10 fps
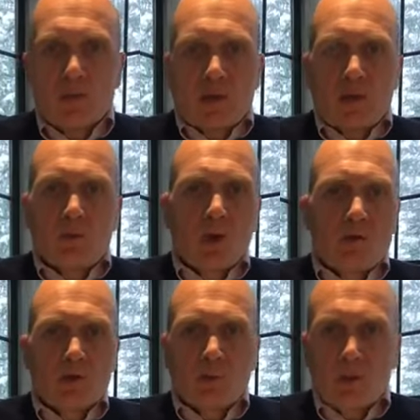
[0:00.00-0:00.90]
in whatever
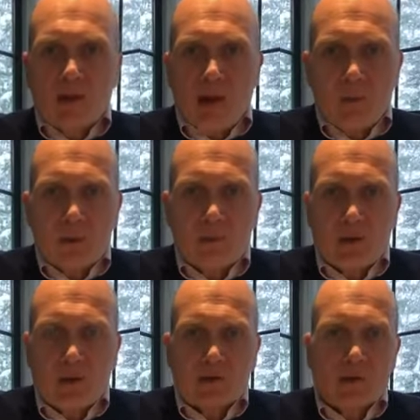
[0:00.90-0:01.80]
sport they happen to be
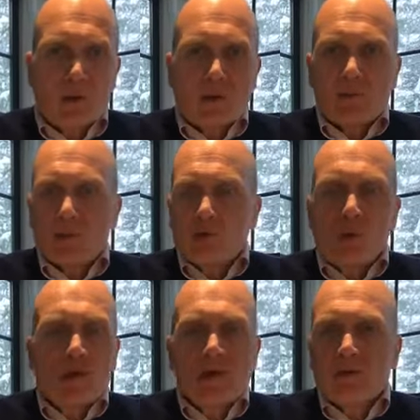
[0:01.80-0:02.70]
in. So it could be
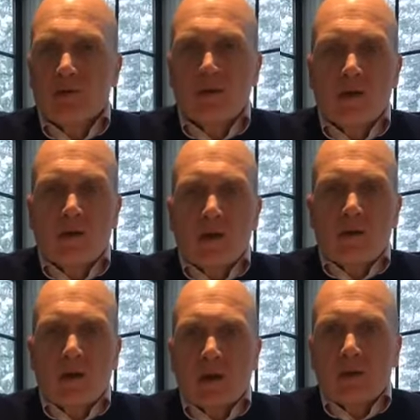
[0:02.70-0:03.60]
20 different
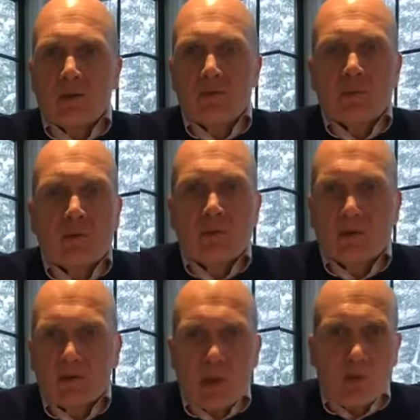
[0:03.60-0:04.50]

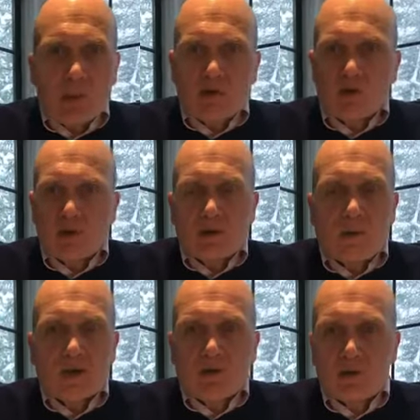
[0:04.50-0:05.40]
sabermetric
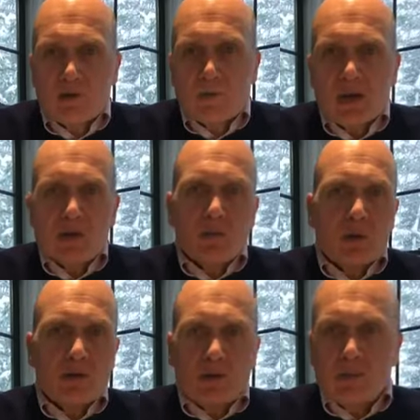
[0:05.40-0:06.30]
dimensions in baseball.
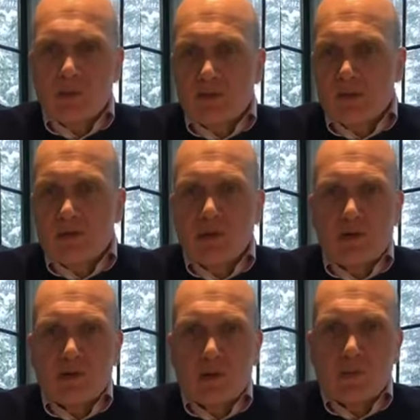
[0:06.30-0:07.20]
There could be 50
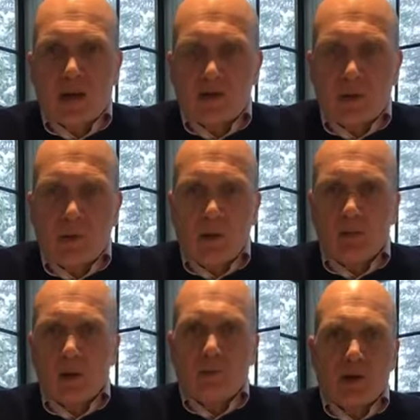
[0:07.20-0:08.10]
different in basketball. It
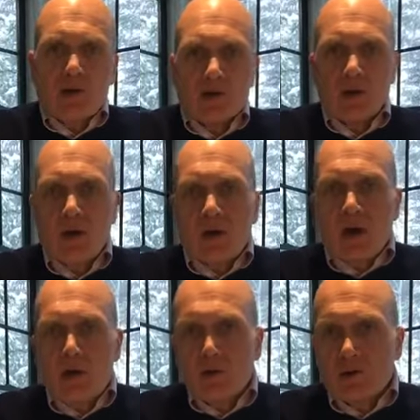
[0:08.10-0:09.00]
might measure
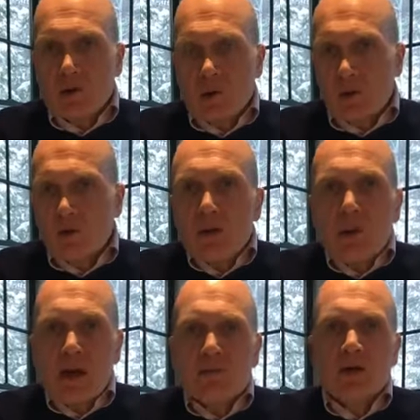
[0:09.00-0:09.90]
how good you are at
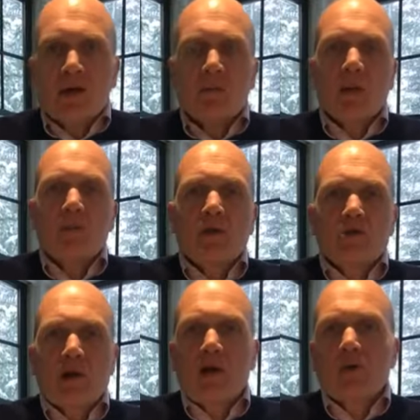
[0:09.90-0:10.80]
rebounding. It might measure
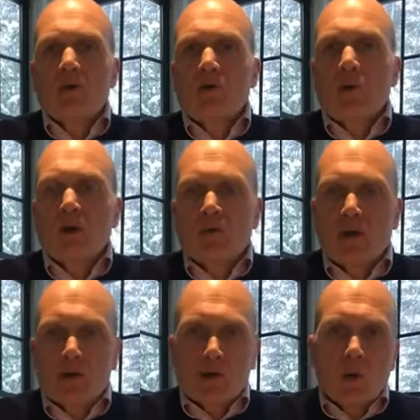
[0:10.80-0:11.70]
how good you are at
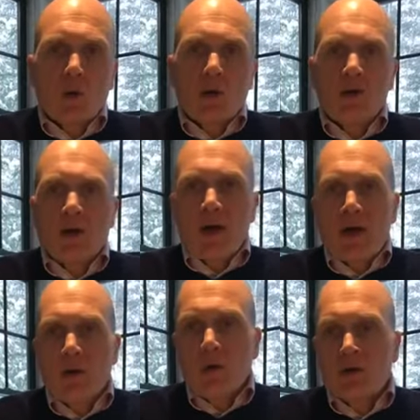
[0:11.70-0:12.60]
running the court, how
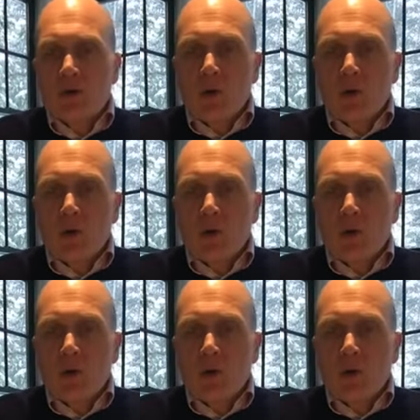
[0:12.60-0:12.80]
good you